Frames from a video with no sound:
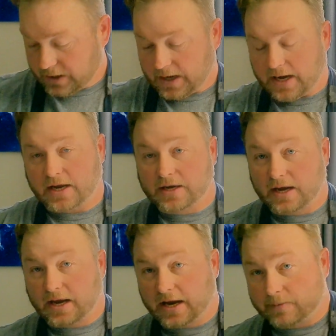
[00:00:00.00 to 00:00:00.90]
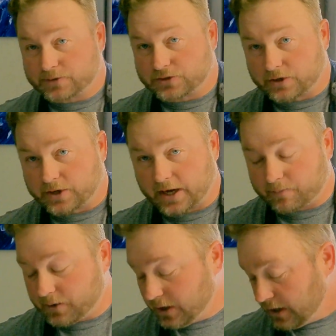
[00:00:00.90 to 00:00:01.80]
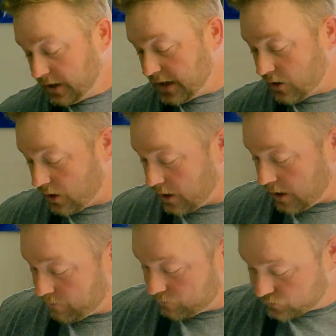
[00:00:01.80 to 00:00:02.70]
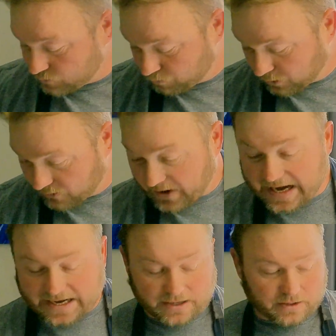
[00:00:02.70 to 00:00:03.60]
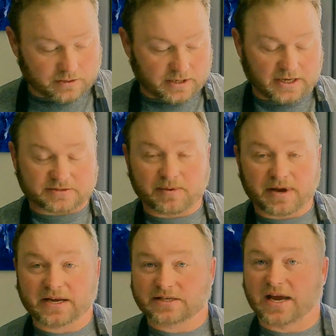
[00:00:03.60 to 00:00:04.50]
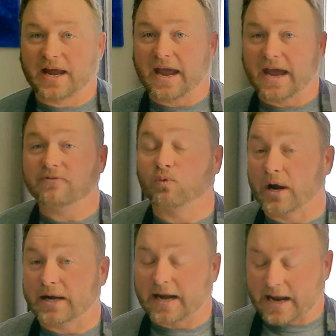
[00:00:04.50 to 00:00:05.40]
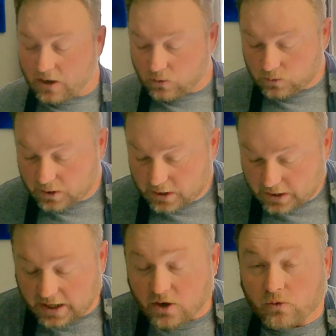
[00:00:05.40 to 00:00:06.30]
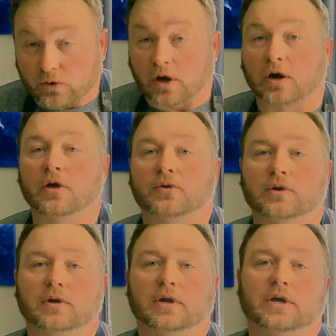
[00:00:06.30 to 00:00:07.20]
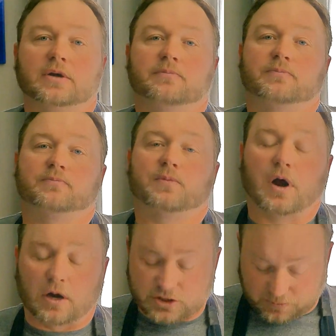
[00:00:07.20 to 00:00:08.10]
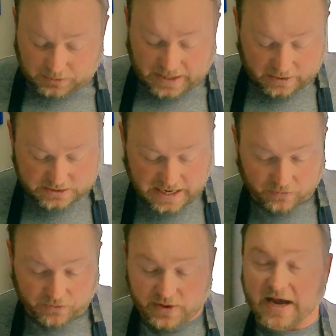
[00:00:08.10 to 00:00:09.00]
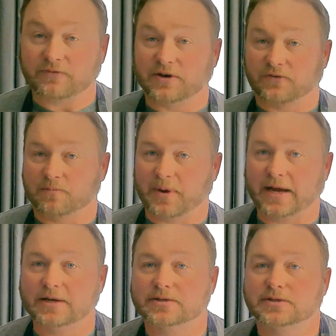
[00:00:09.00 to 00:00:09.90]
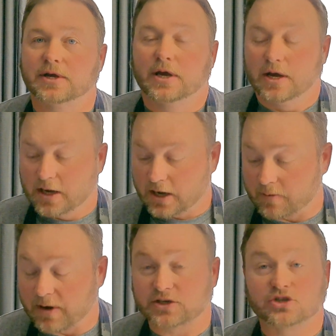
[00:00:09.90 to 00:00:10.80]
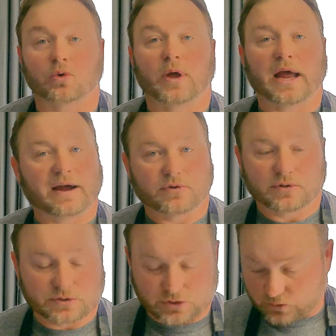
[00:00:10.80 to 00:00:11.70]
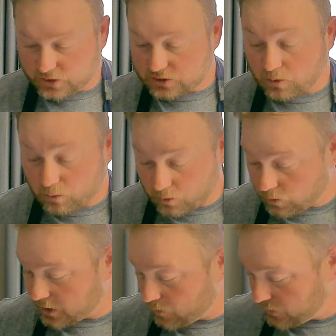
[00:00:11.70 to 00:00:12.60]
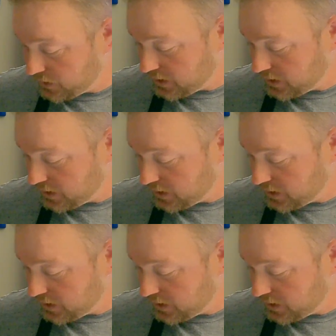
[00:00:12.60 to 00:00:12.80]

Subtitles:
and Amsterdam. Now, I'm providing as many as I have right now. I know there are other art suppliers out there that have different paints. I just don't have those, so this is what we're working with